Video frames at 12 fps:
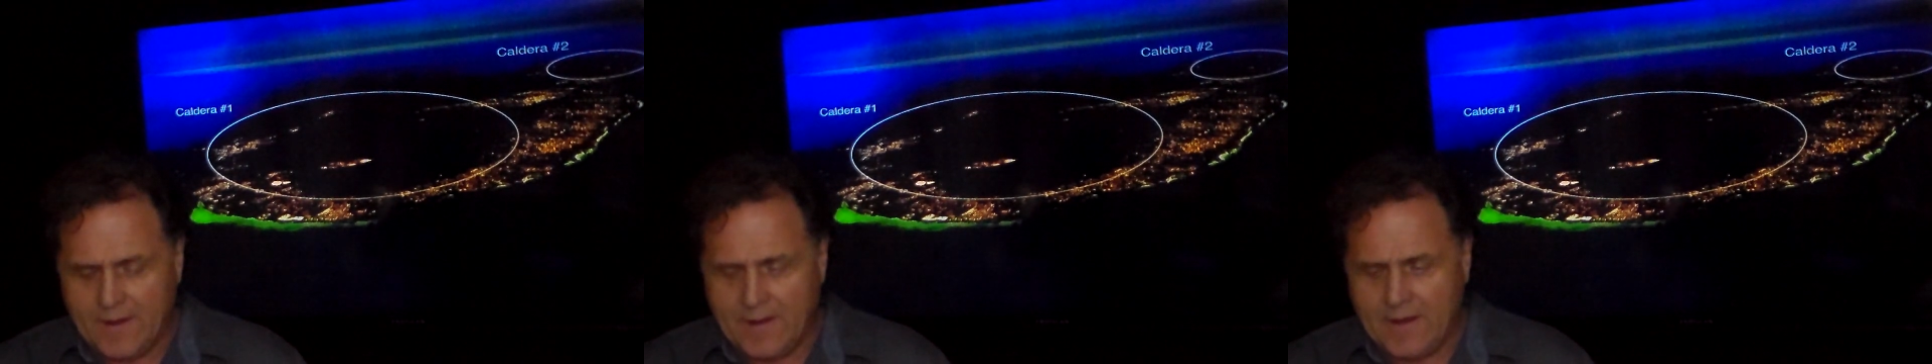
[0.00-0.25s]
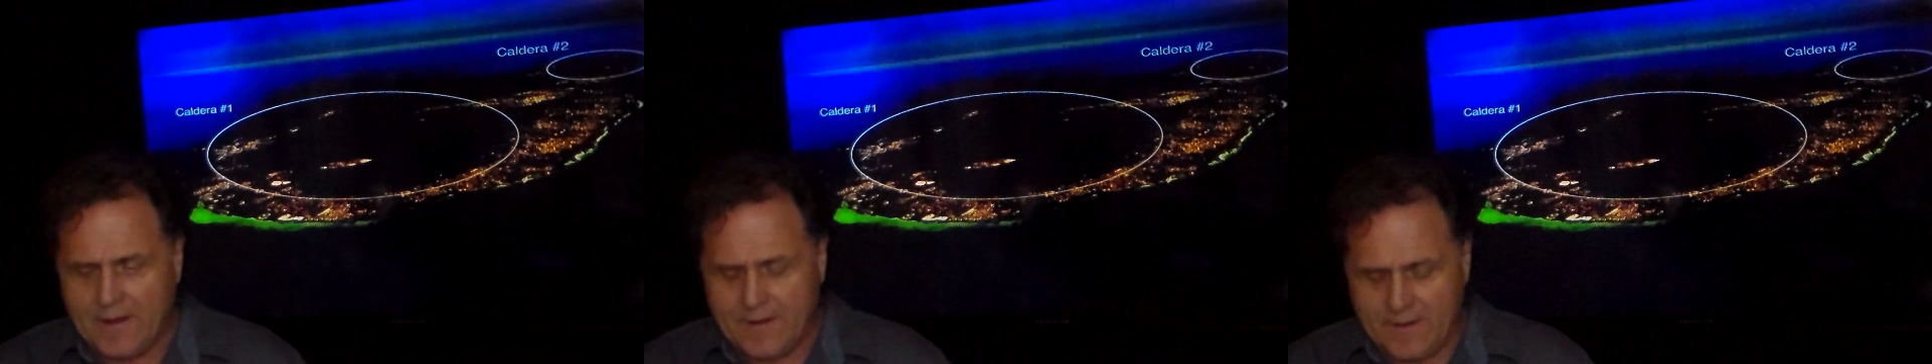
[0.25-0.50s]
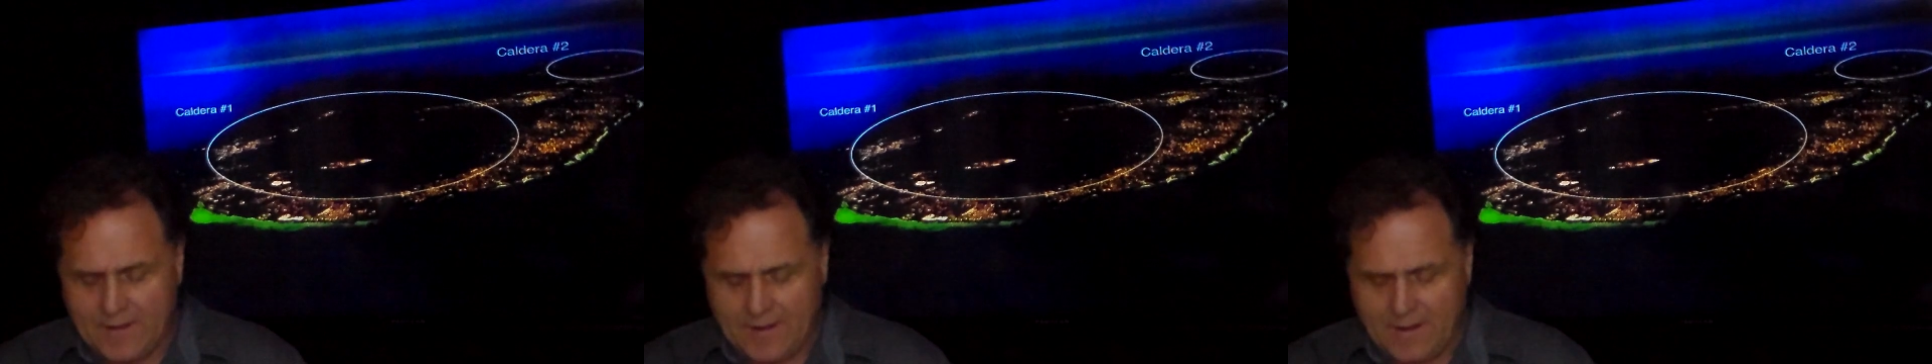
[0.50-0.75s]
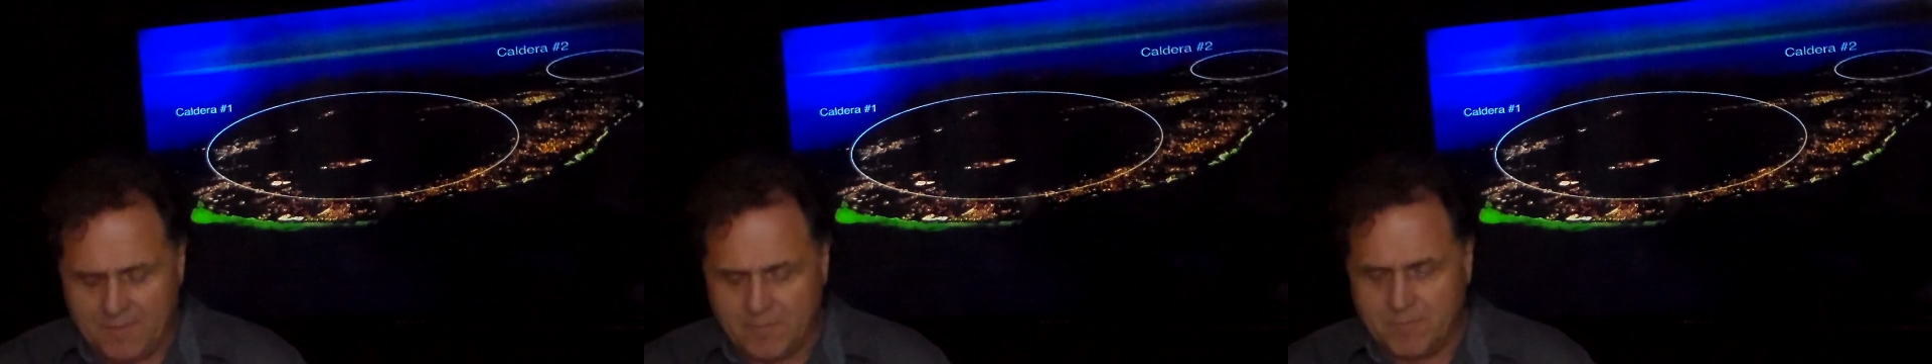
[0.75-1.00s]
And
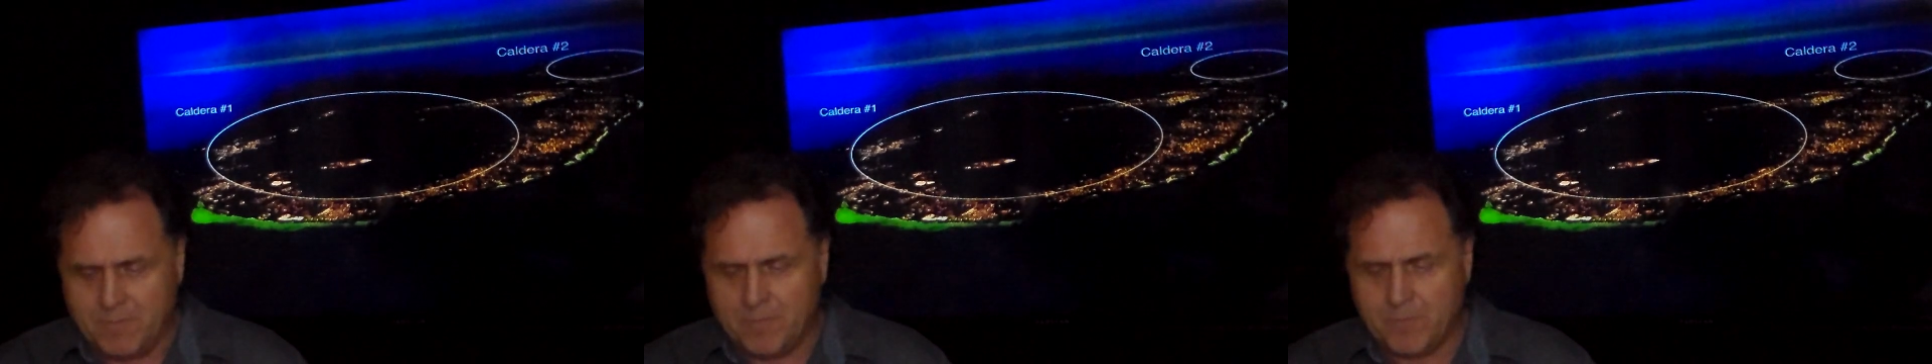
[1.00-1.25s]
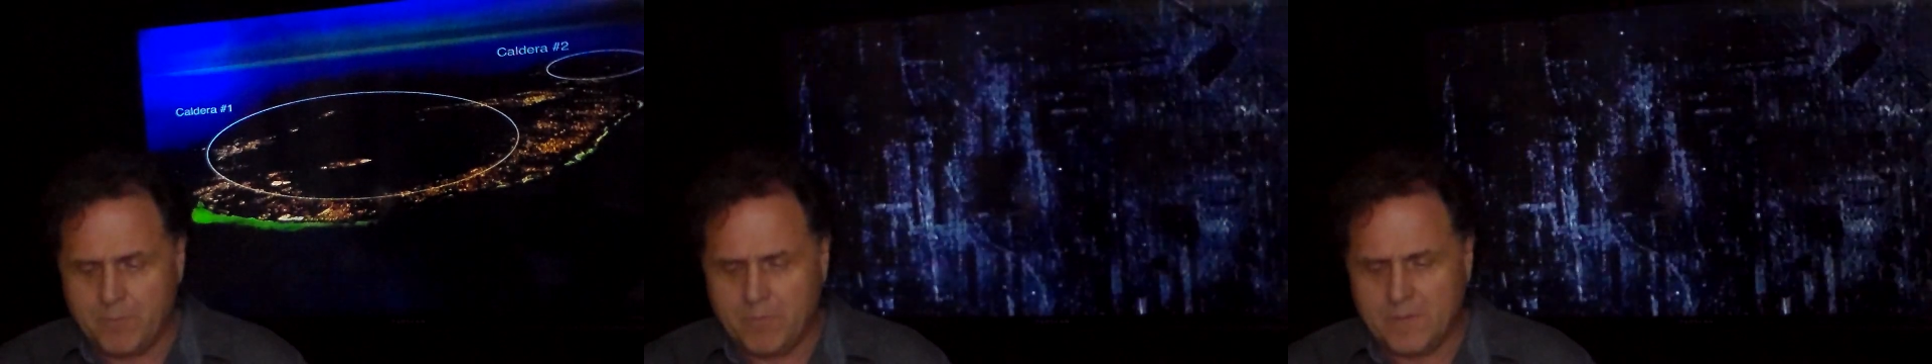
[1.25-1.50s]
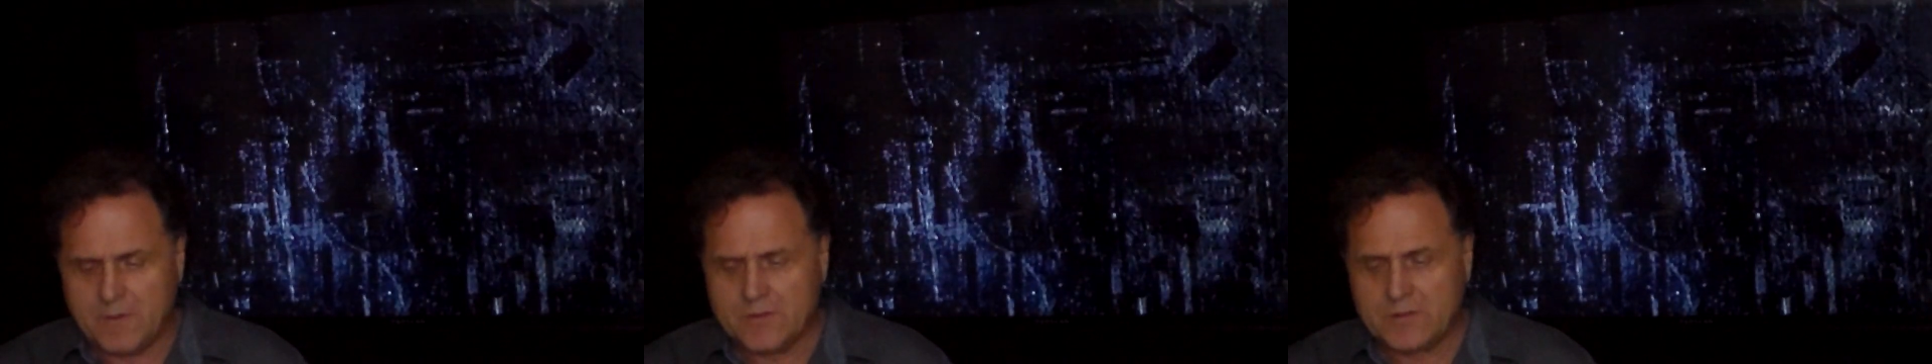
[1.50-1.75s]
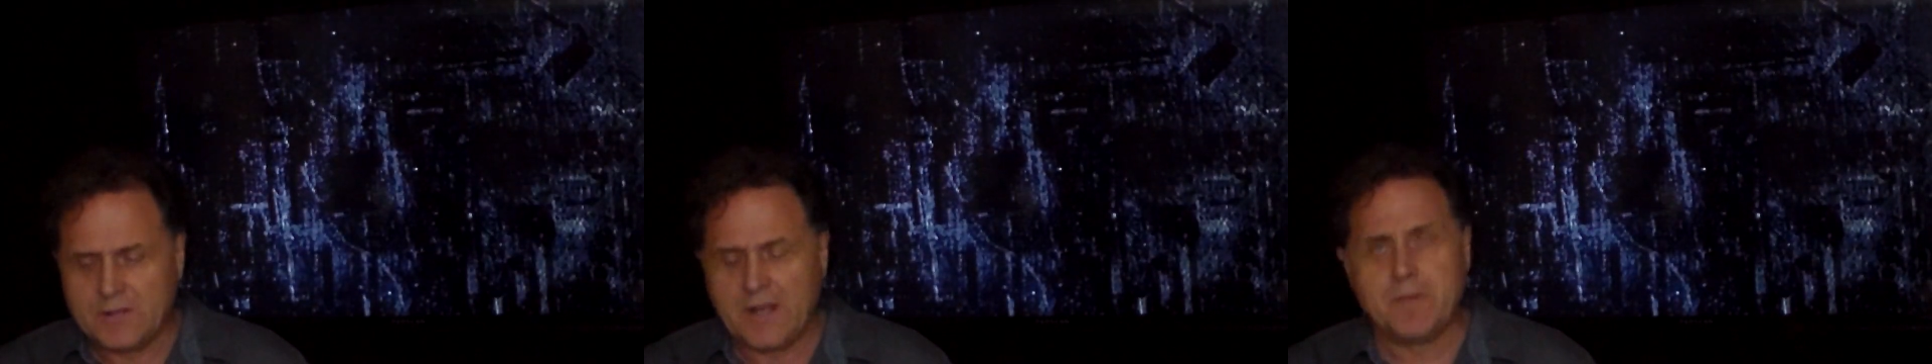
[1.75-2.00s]

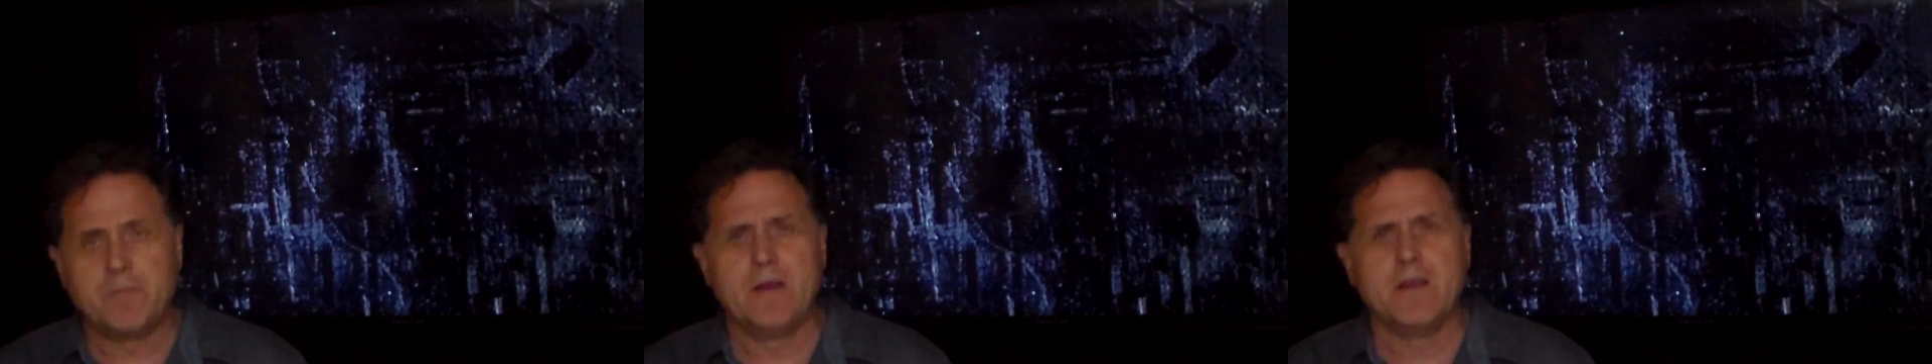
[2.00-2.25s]
Shen